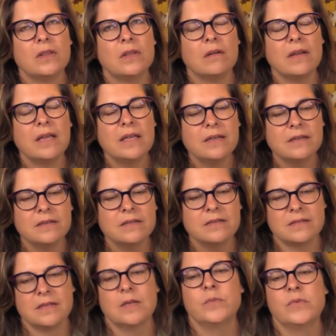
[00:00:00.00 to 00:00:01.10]
there is
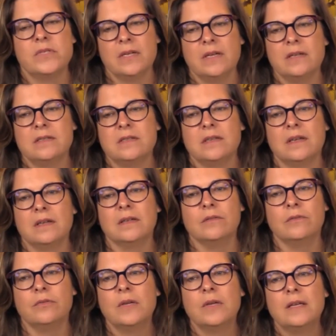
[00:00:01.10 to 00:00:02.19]
some sense
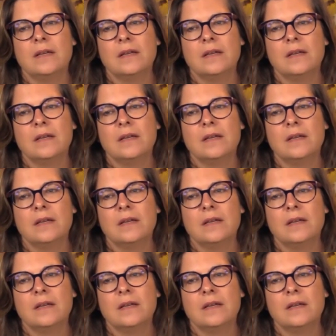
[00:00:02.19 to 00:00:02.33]
of